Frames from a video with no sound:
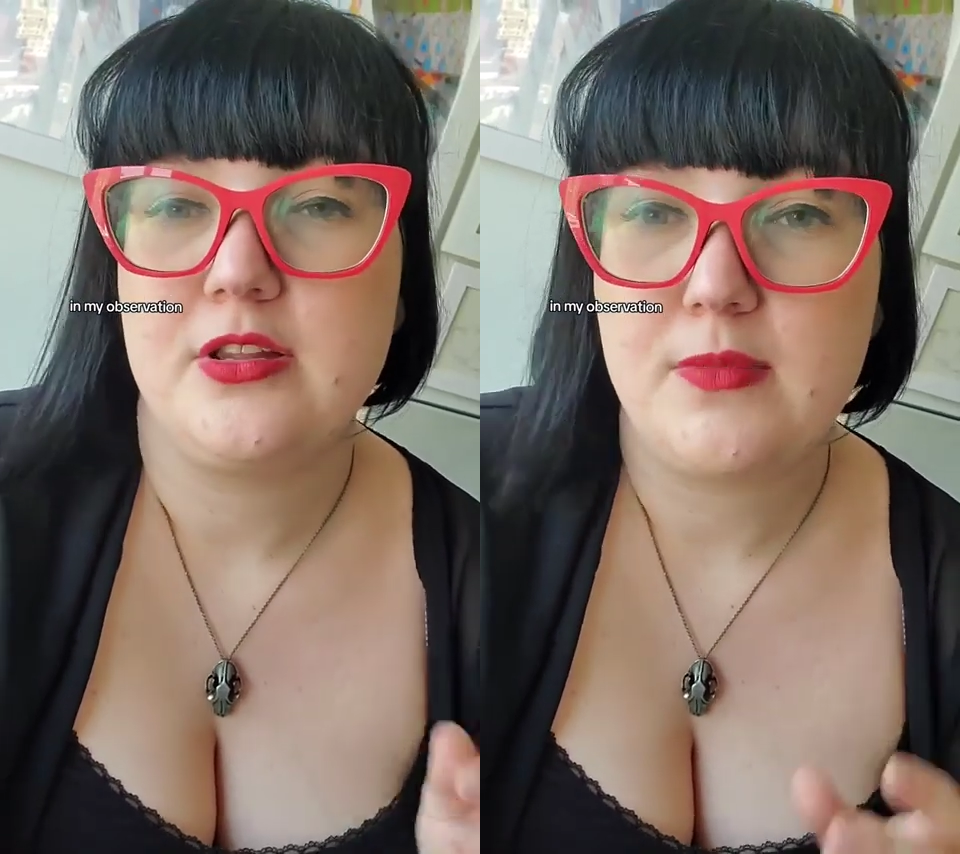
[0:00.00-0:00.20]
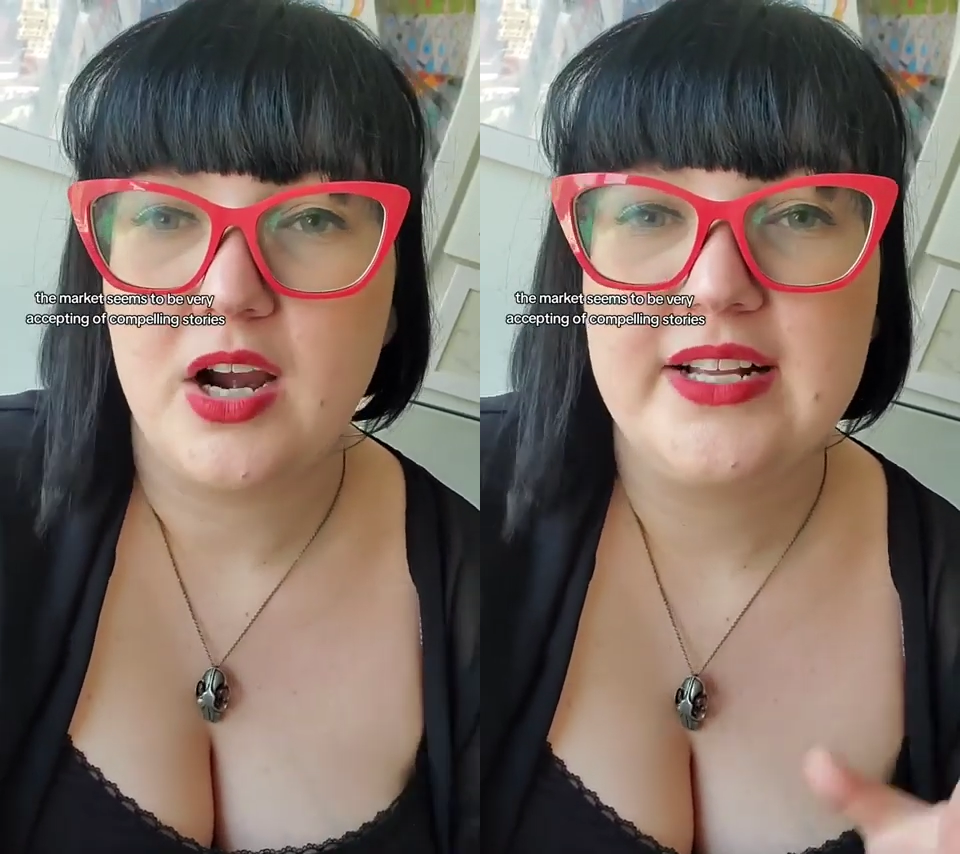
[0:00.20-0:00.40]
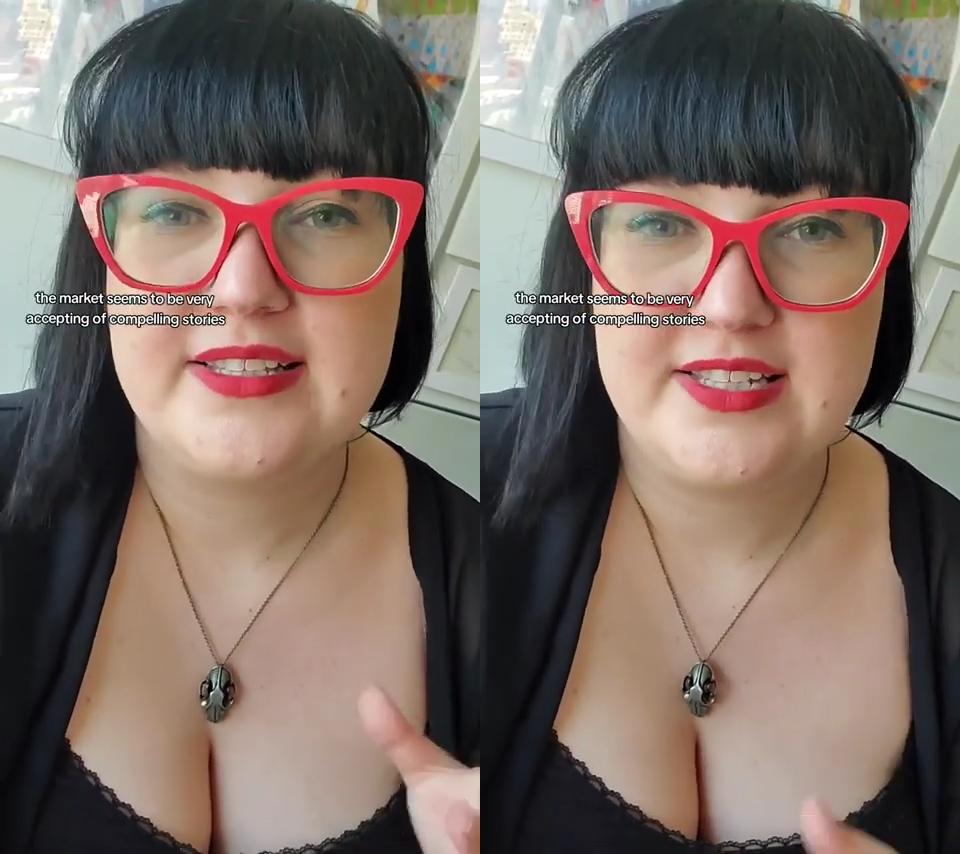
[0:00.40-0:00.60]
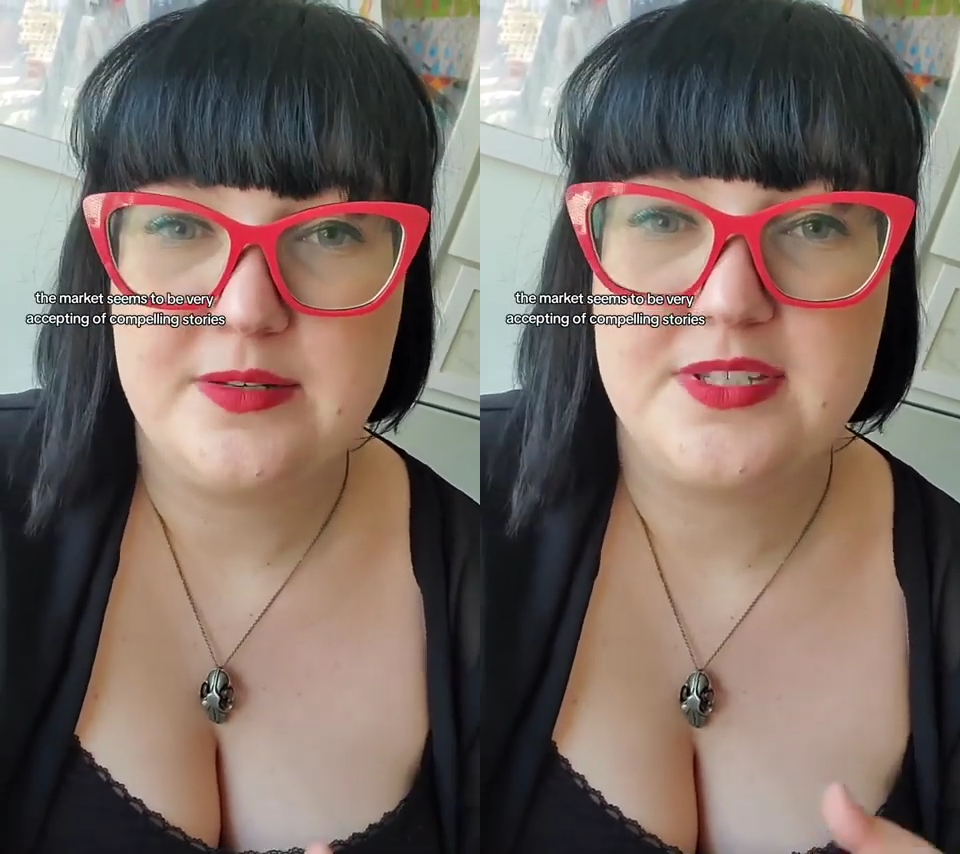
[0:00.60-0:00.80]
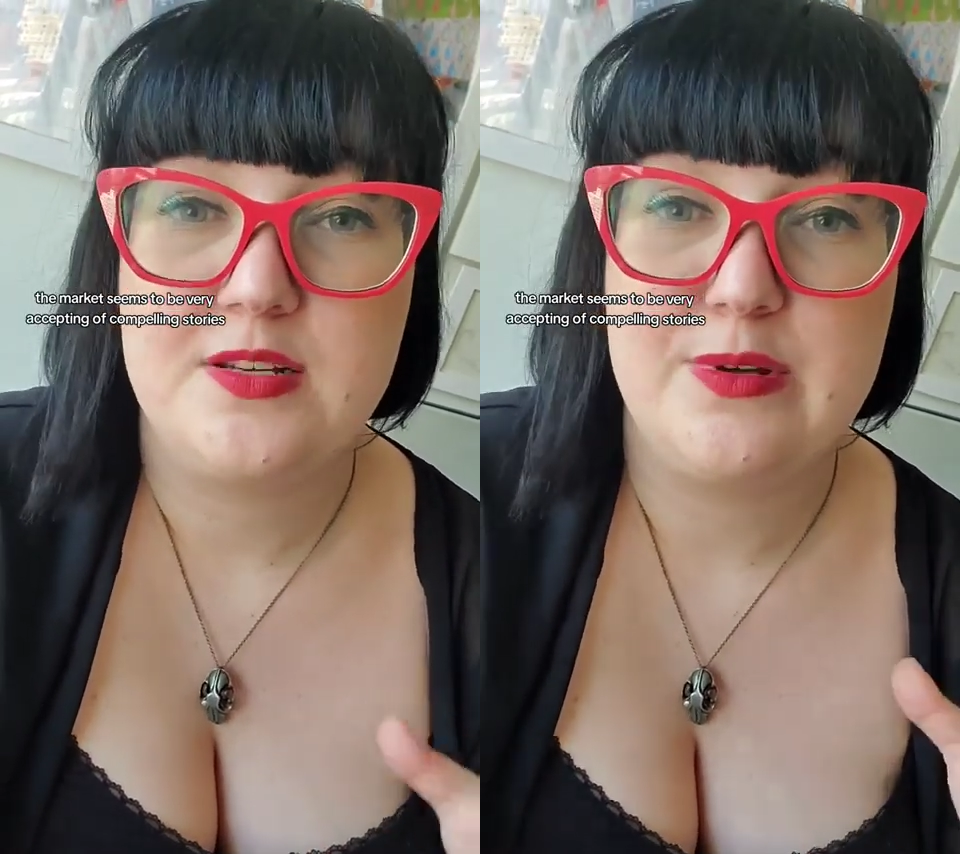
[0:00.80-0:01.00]
the market
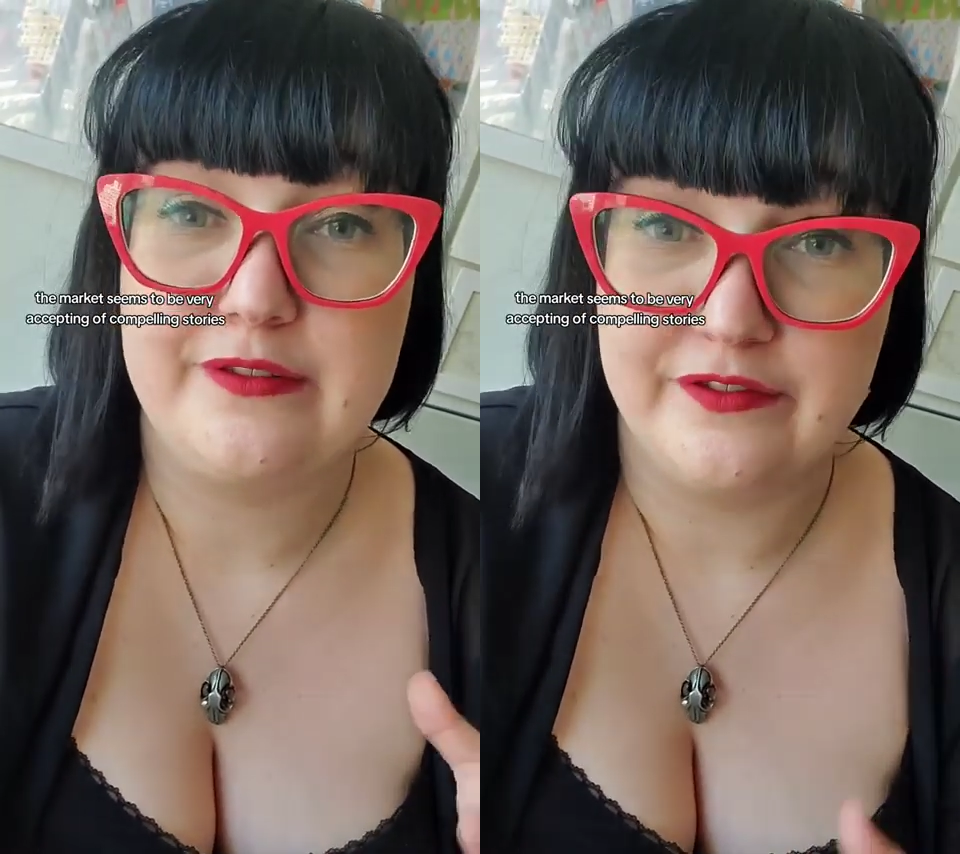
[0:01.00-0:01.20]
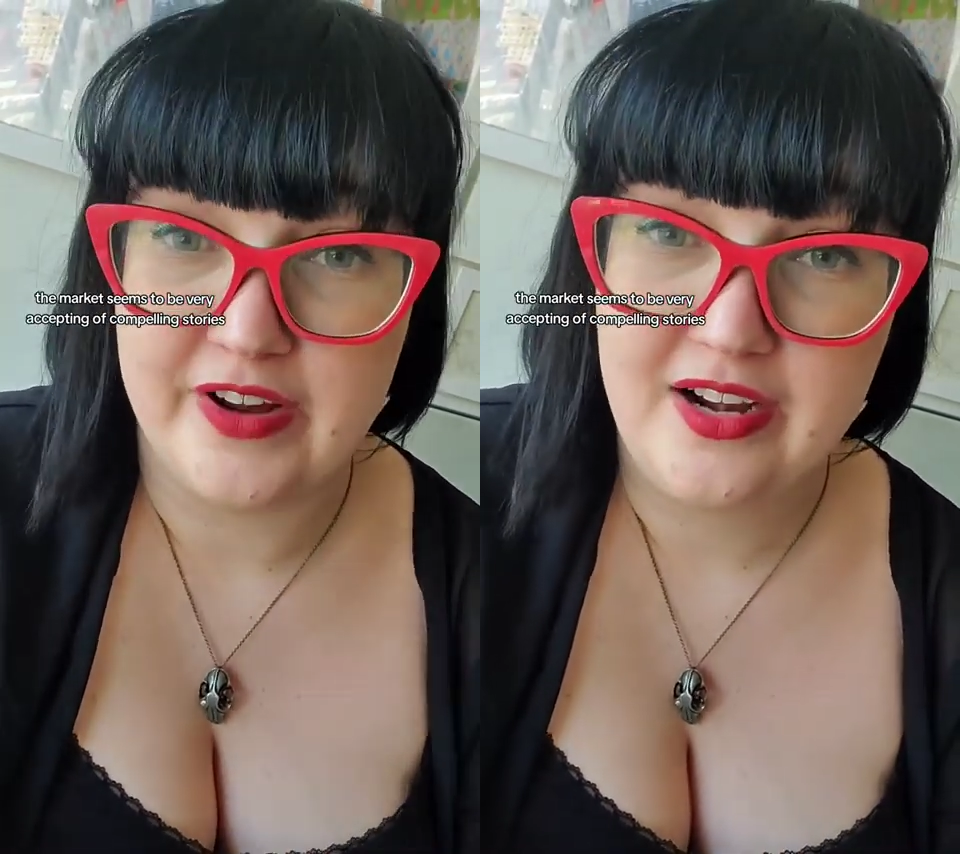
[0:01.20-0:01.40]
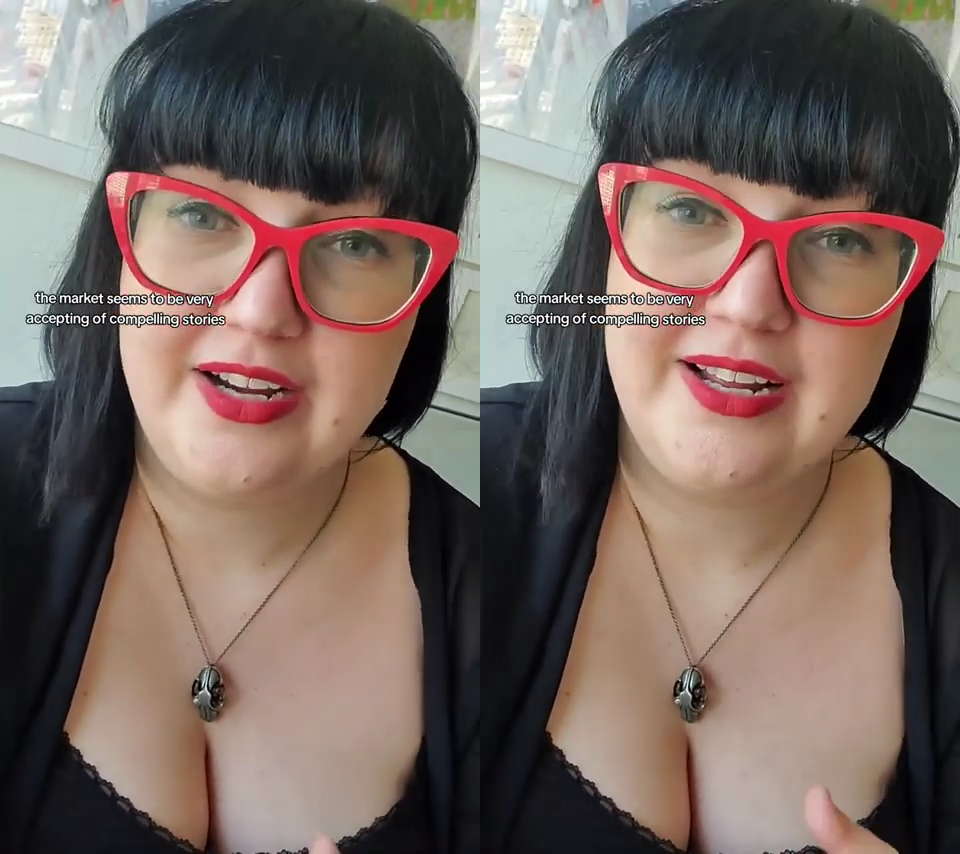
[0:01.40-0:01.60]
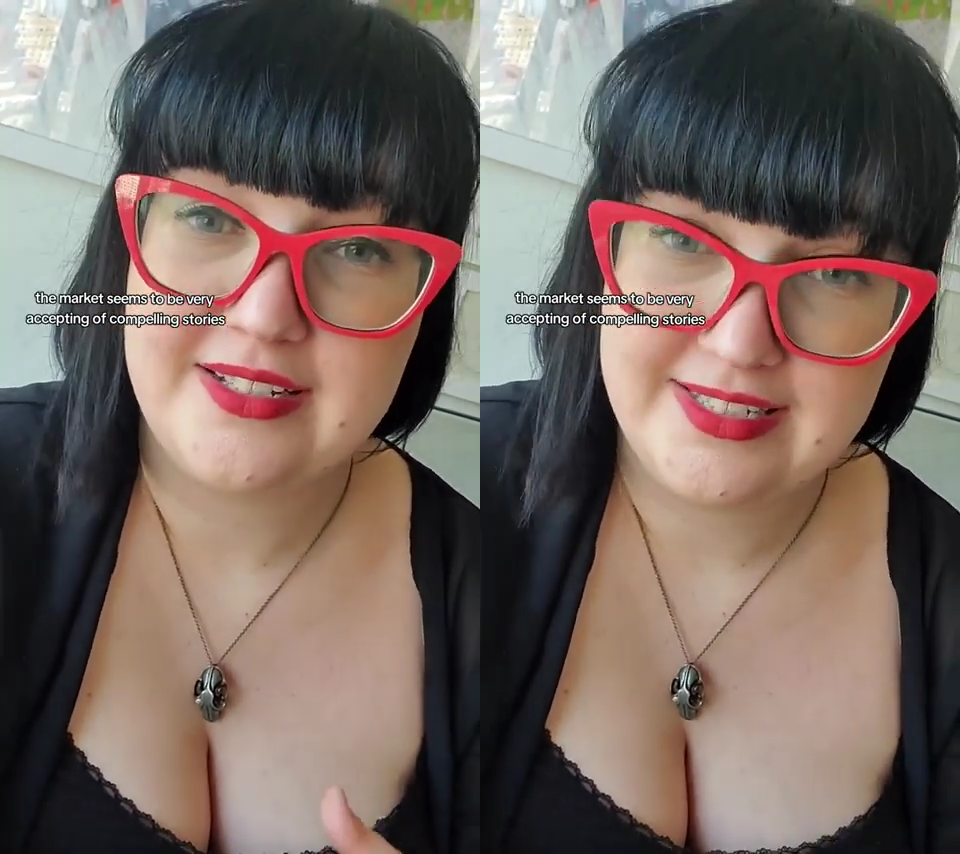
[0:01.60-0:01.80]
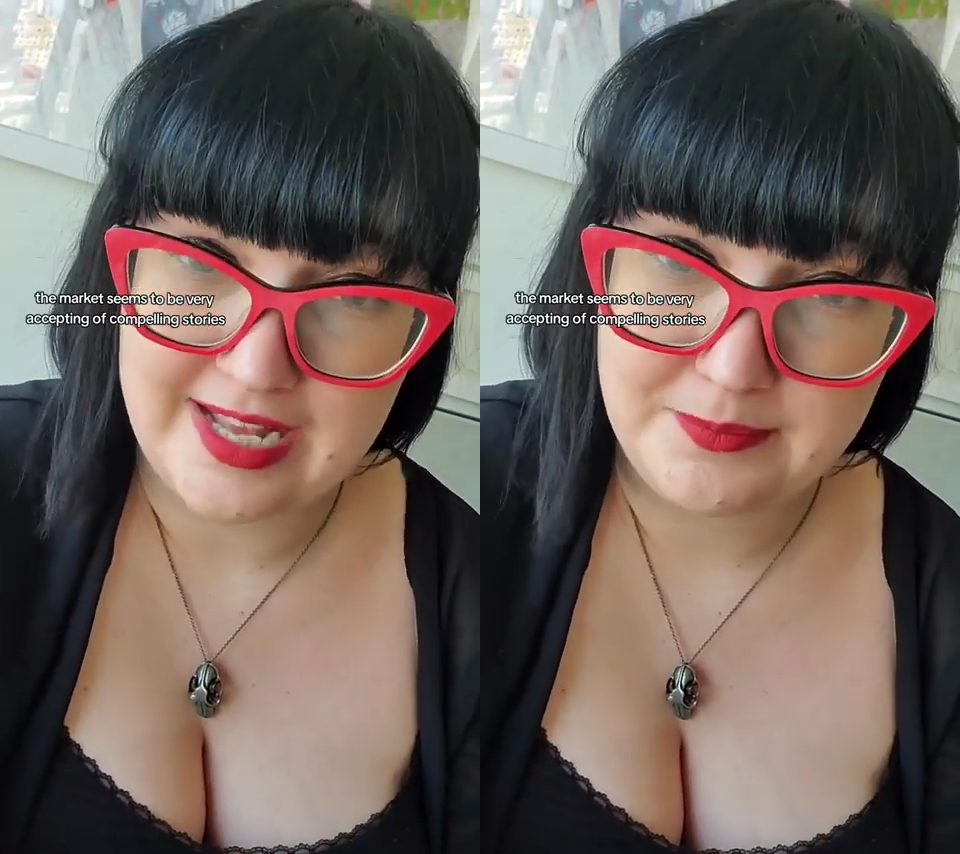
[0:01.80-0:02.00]
seems to be very
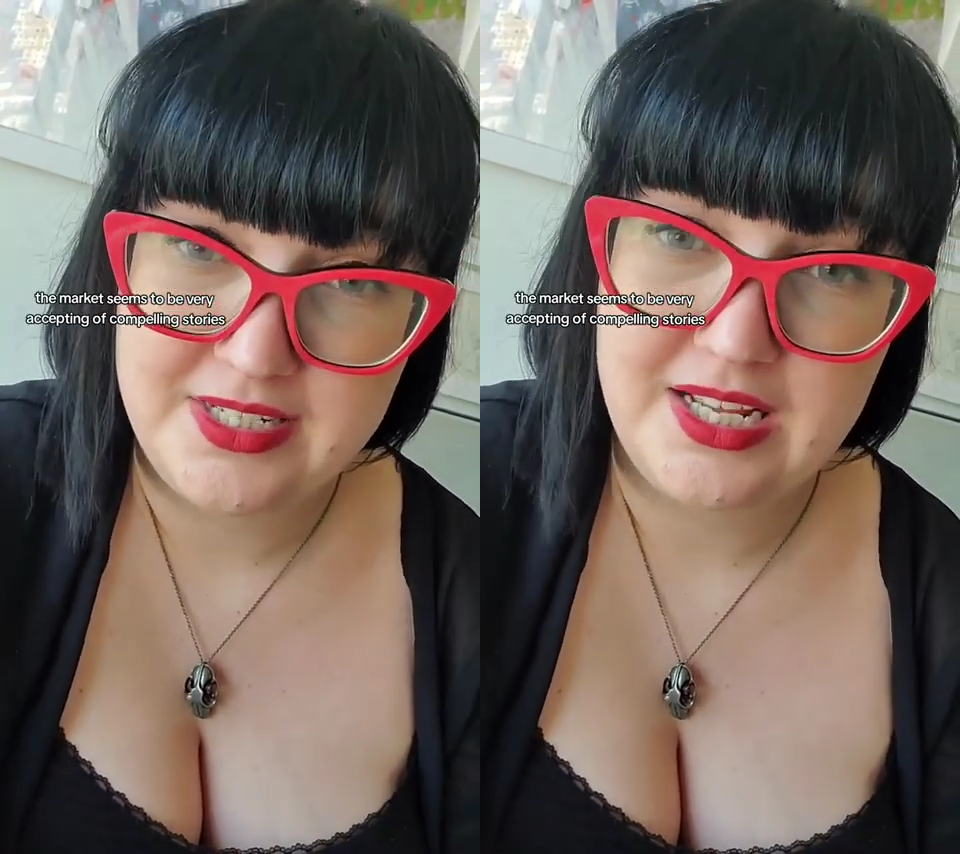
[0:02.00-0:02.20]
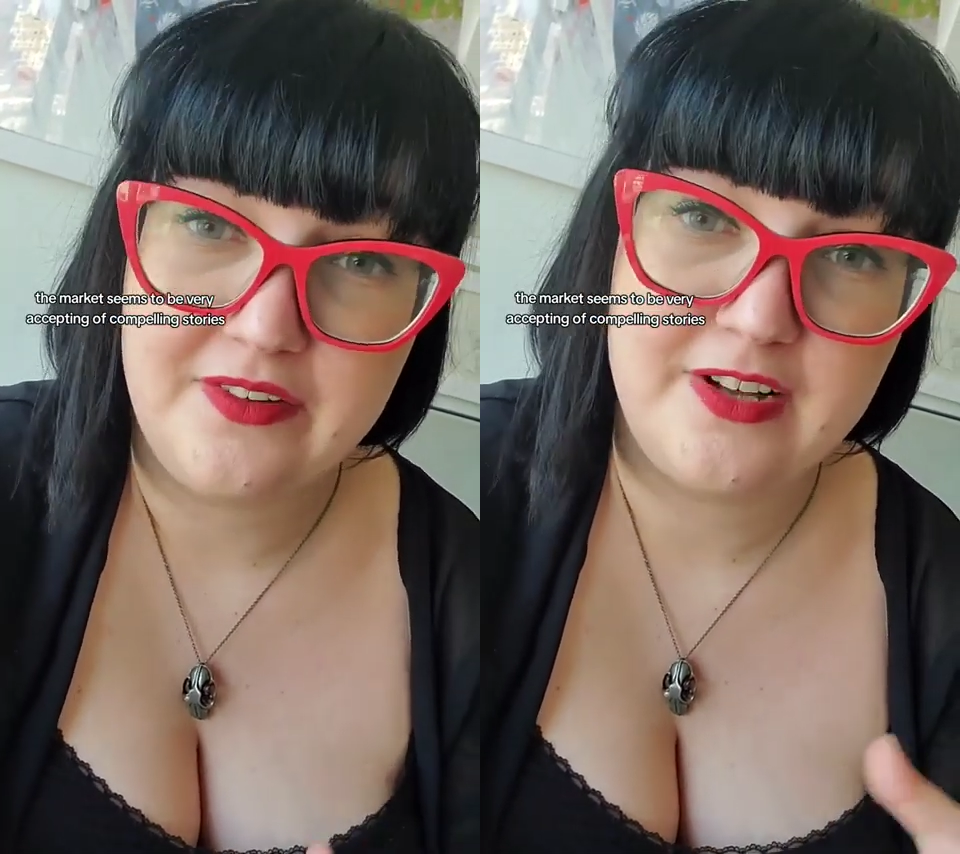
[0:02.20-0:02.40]
accepting